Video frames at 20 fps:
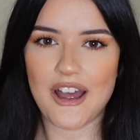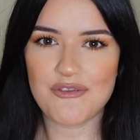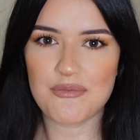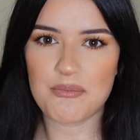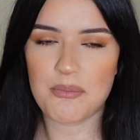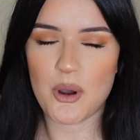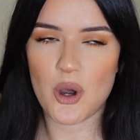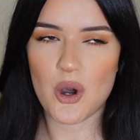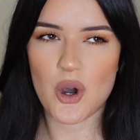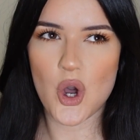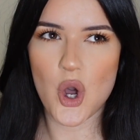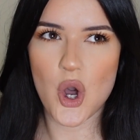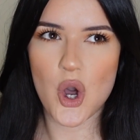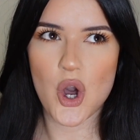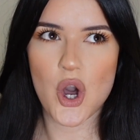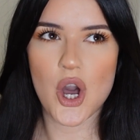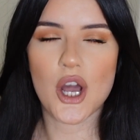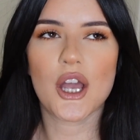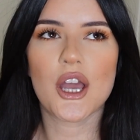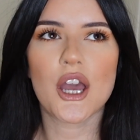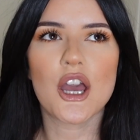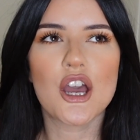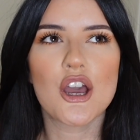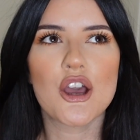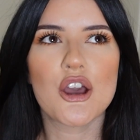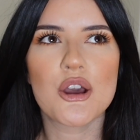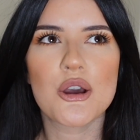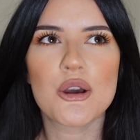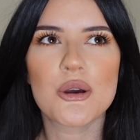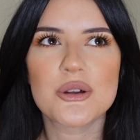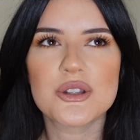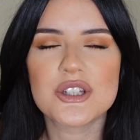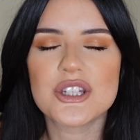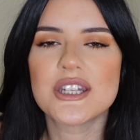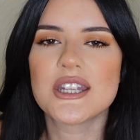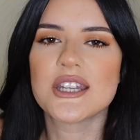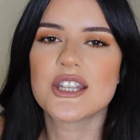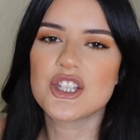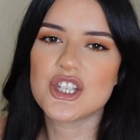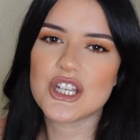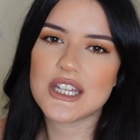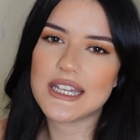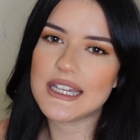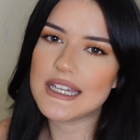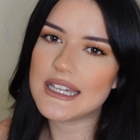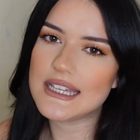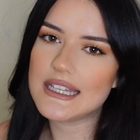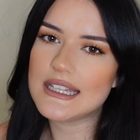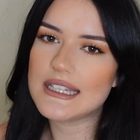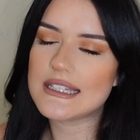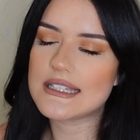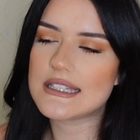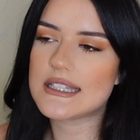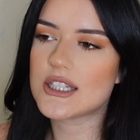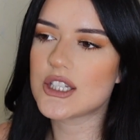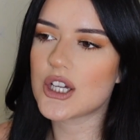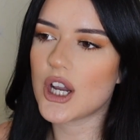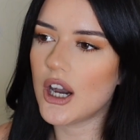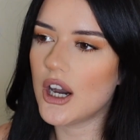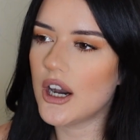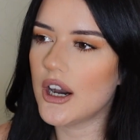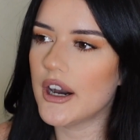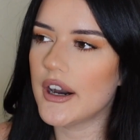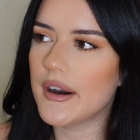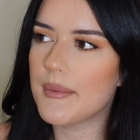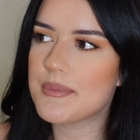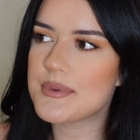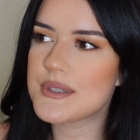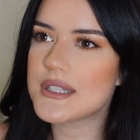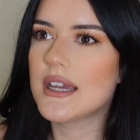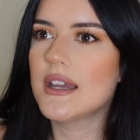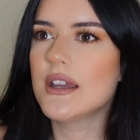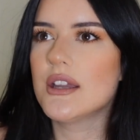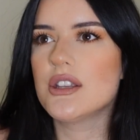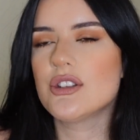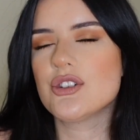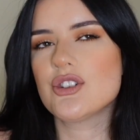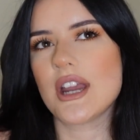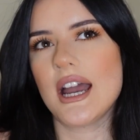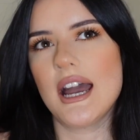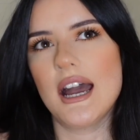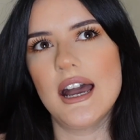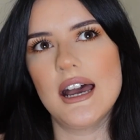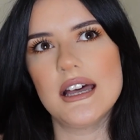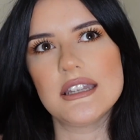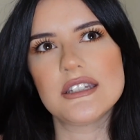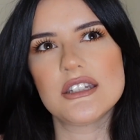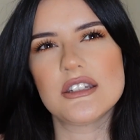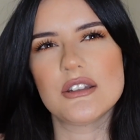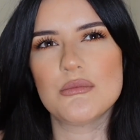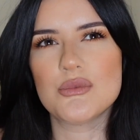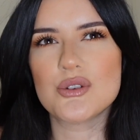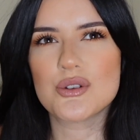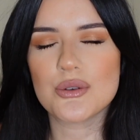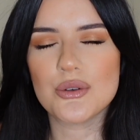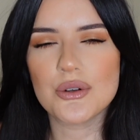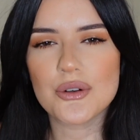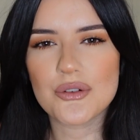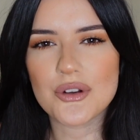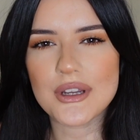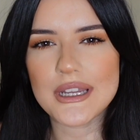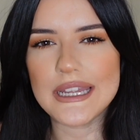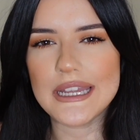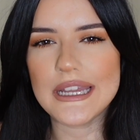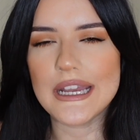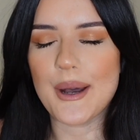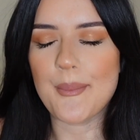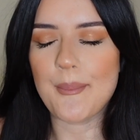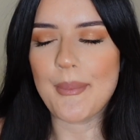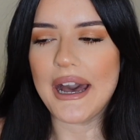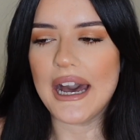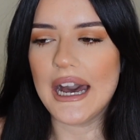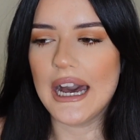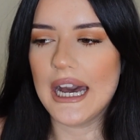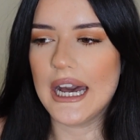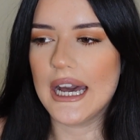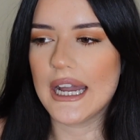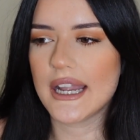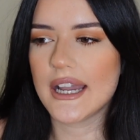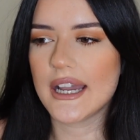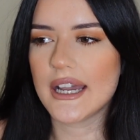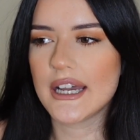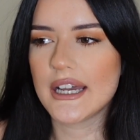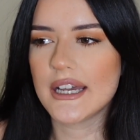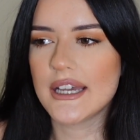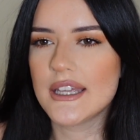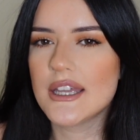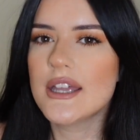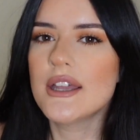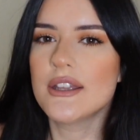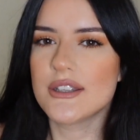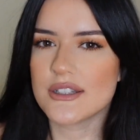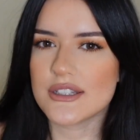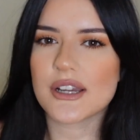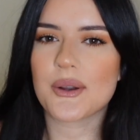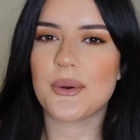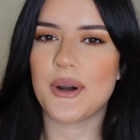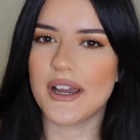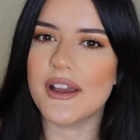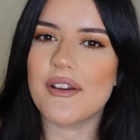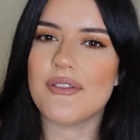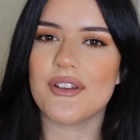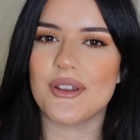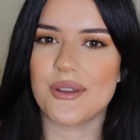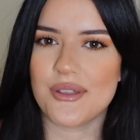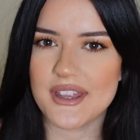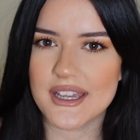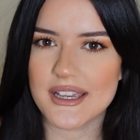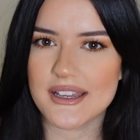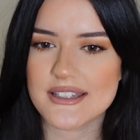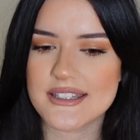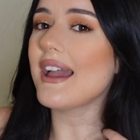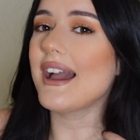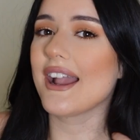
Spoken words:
I've bought coats, jeans, tops, dress, some jewellery, a bag, so quite a few things.